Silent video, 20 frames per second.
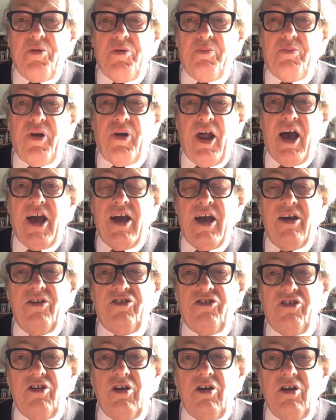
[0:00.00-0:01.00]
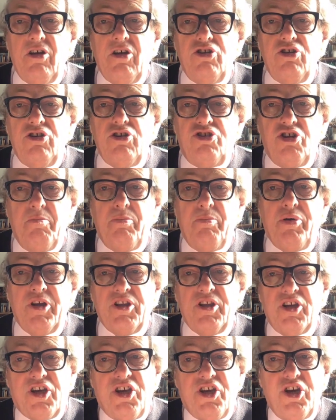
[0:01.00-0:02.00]
players jumping
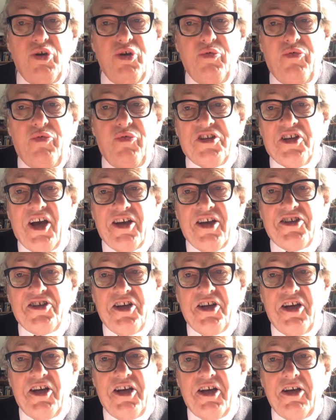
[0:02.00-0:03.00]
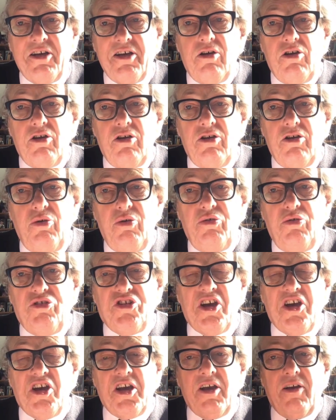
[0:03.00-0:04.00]
the queue for testing,
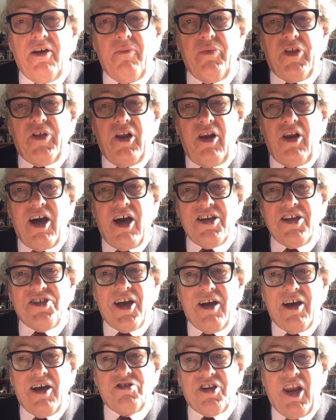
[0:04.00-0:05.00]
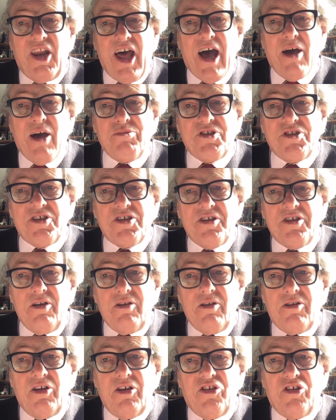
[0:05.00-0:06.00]
using the lighthouse labs
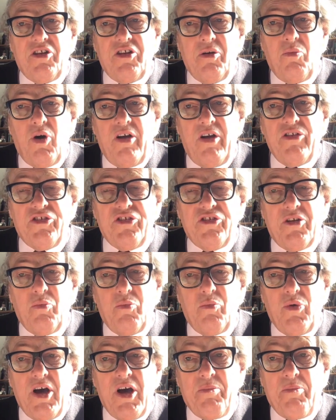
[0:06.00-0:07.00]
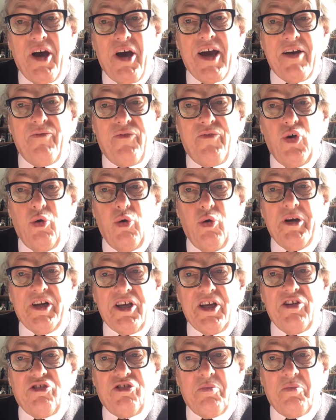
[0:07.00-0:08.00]
that are the ones that we're paying for
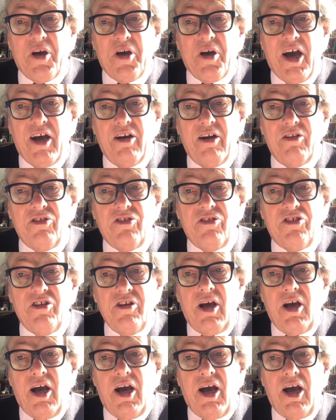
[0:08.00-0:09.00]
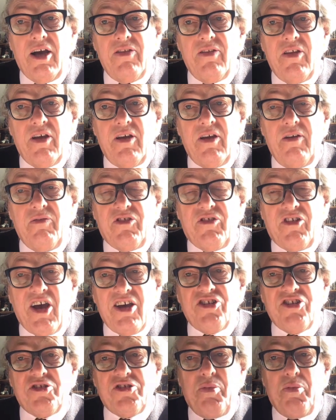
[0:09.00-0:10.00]
billions of pounds, and the
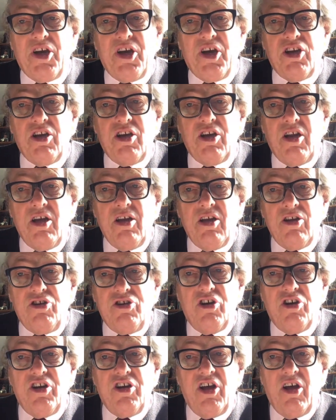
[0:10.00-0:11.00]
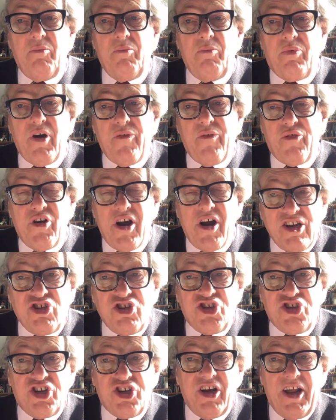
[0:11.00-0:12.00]
tests being done
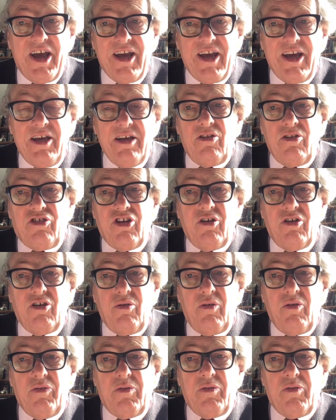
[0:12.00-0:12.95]
preferentially to